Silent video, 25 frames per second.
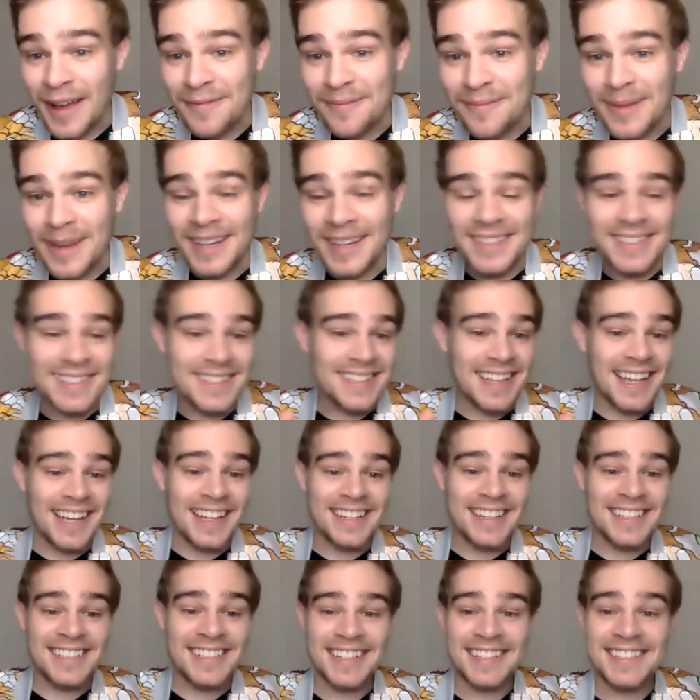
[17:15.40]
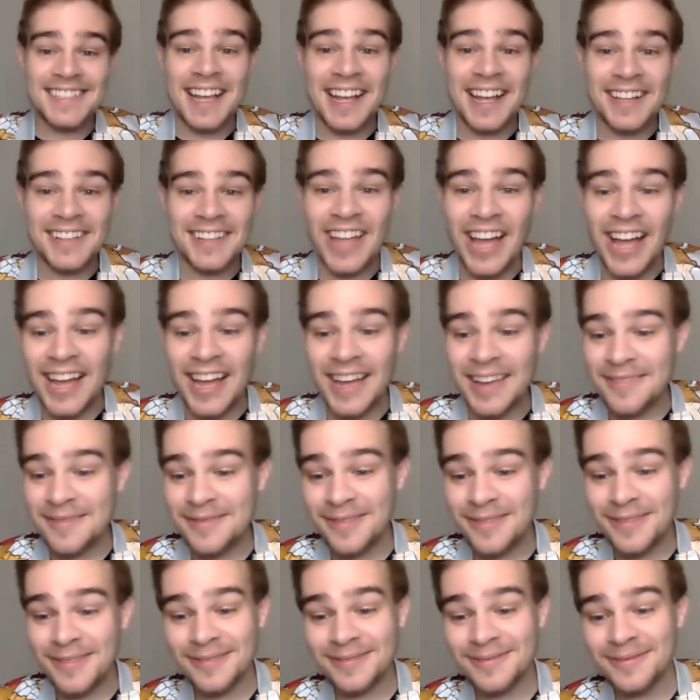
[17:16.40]
minutes on TikTok
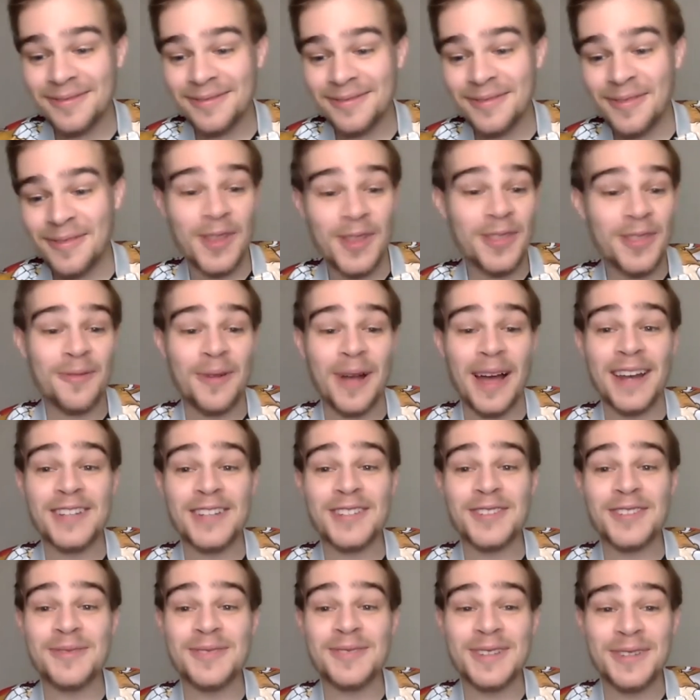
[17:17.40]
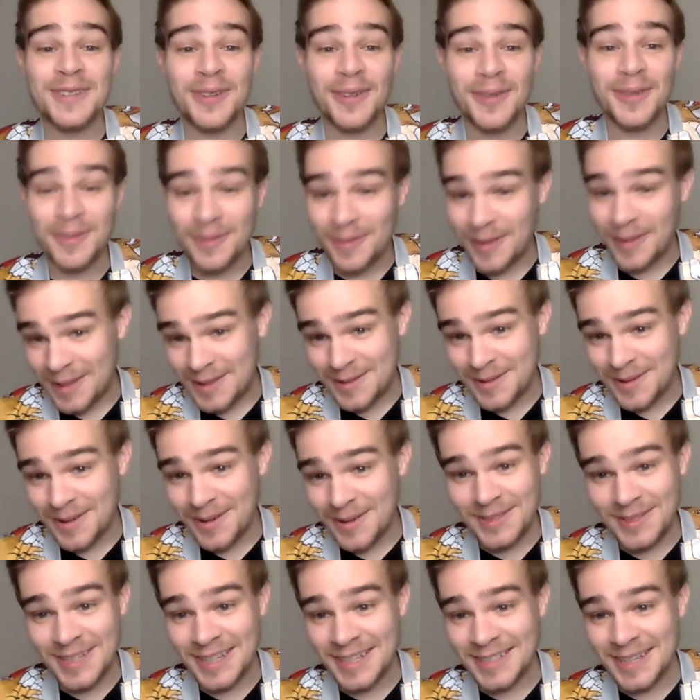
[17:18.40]
Live with Ratatousical face or
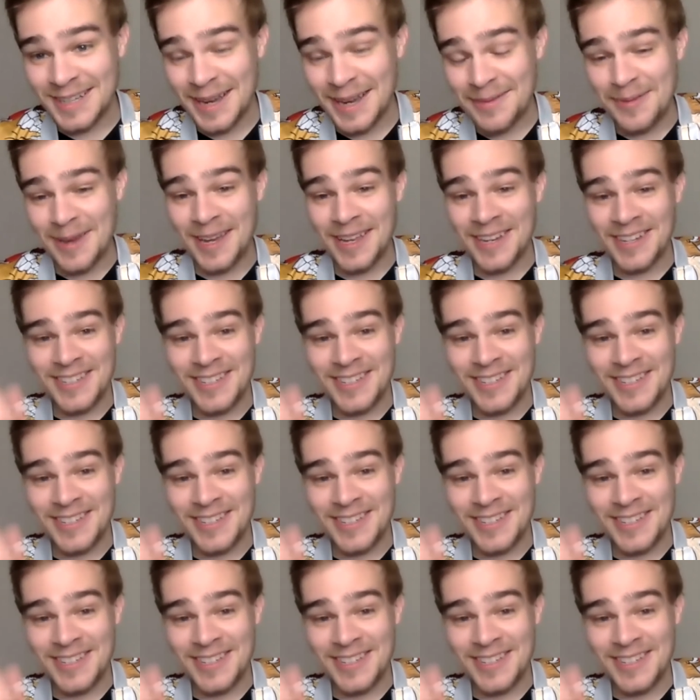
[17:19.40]
TikTok page.